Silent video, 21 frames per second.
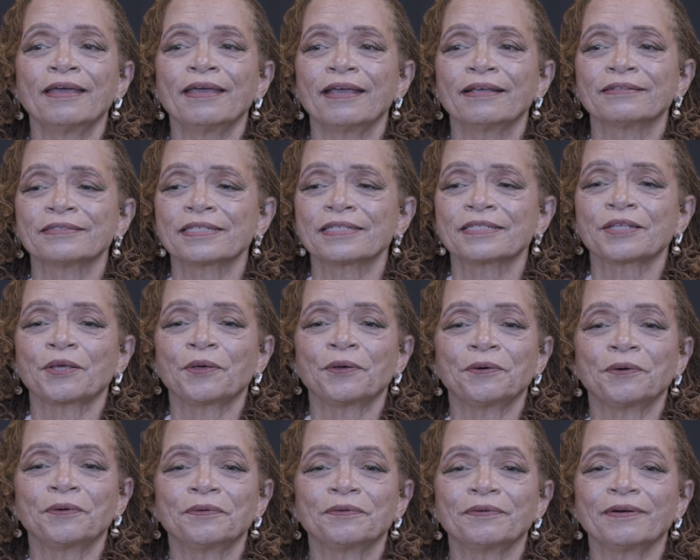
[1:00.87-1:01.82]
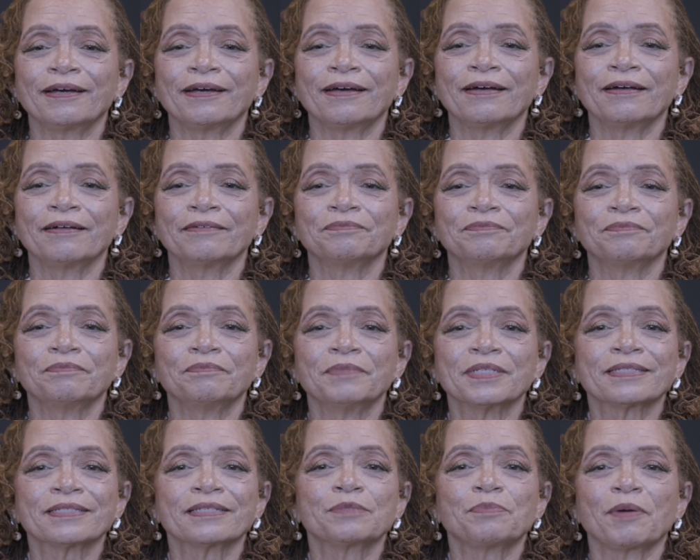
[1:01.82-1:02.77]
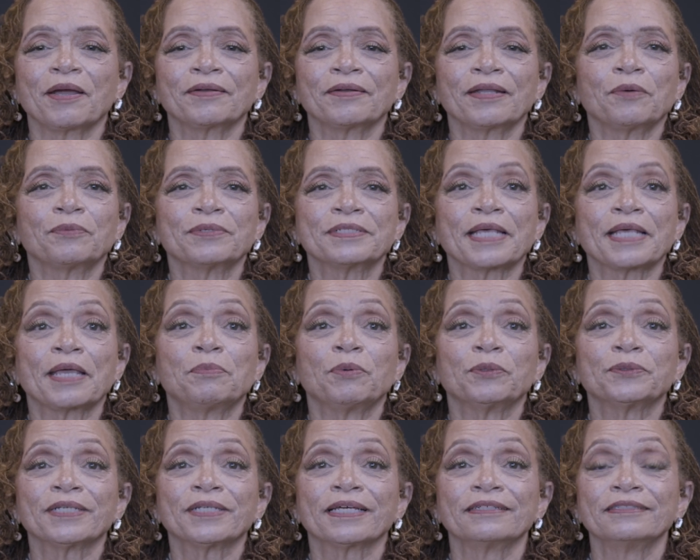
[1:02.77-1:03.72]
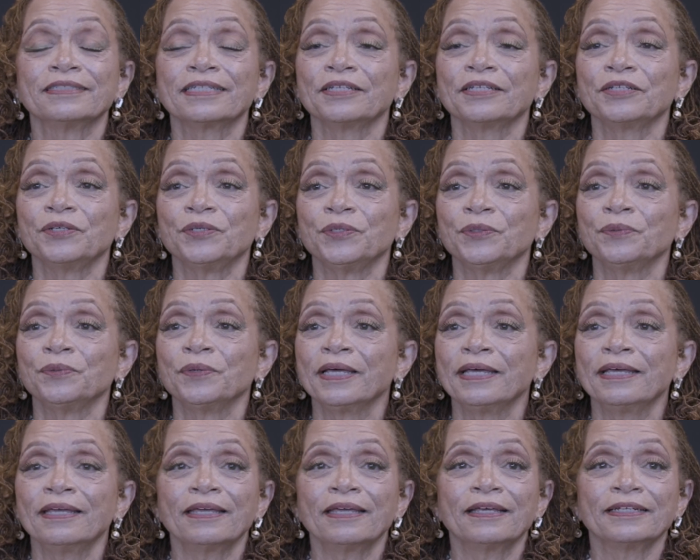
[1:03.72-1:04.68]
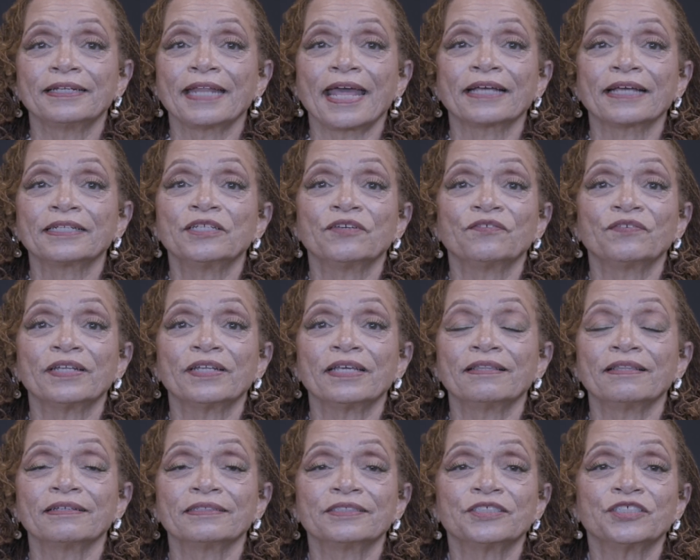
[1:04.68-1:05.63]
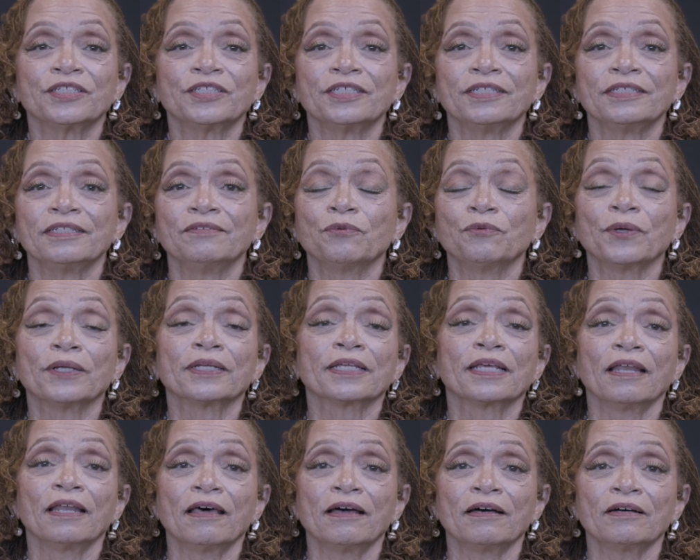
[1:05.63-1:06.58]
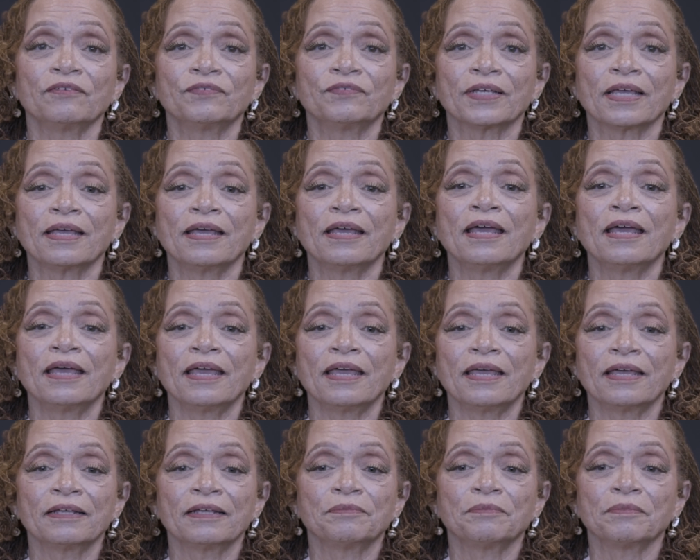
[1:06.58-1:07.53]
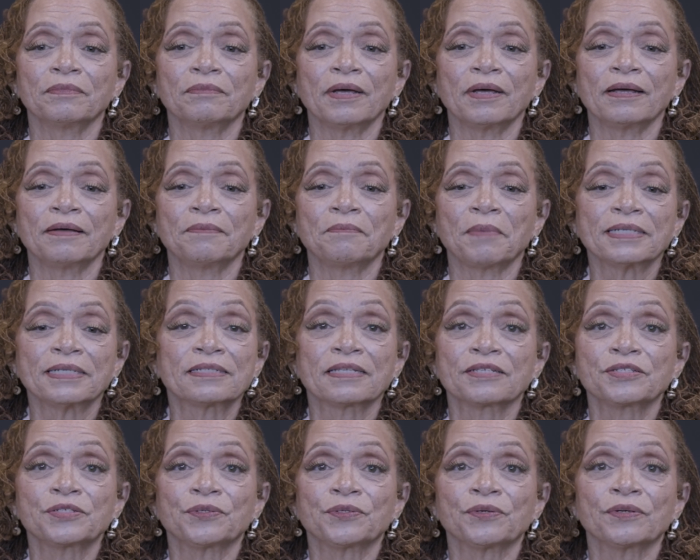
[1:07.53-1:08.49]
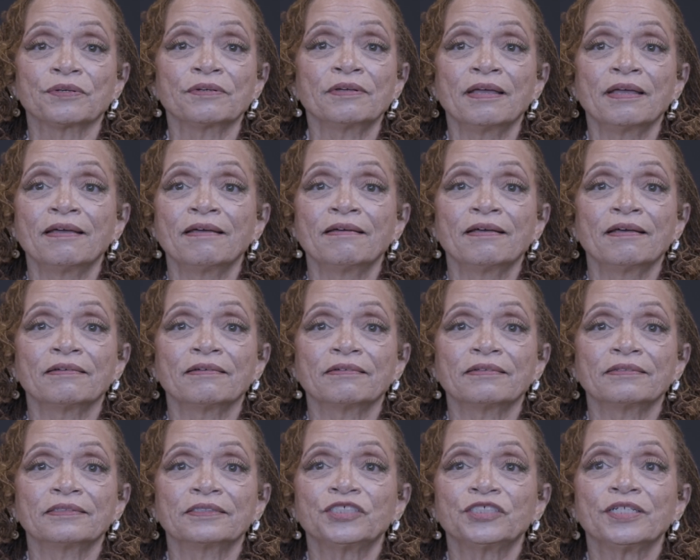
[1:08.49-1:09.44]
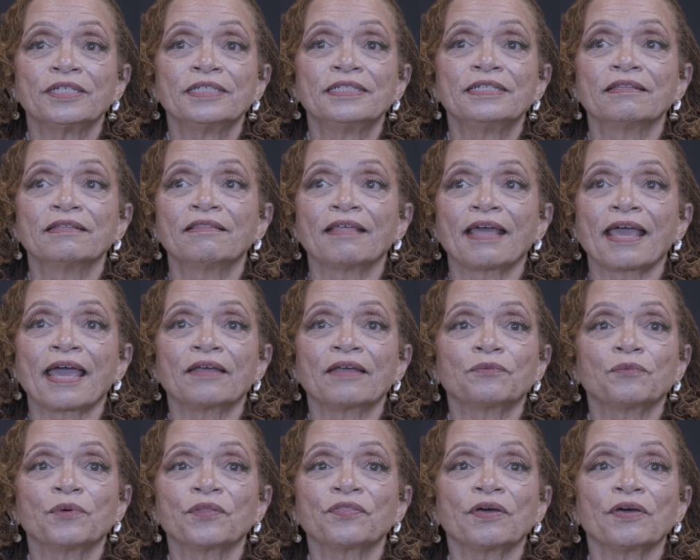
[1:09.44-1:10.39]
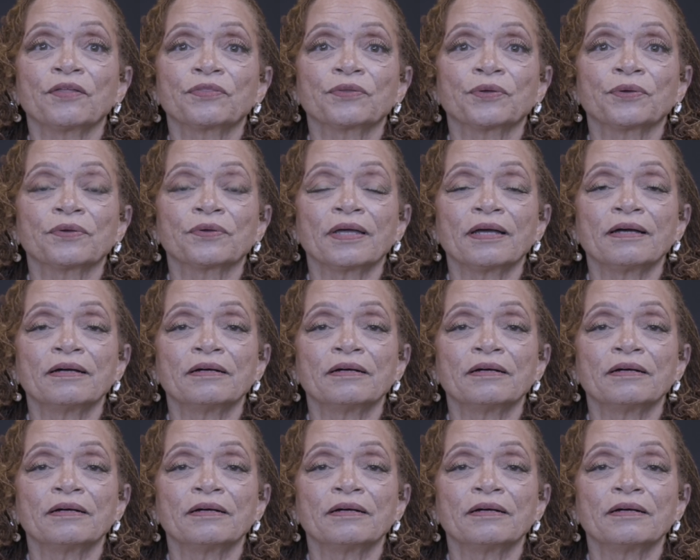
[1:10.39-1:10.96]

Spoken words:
And so Mrs. Barnett was able to continue in an activity that she really loved. And my sister, she did that with other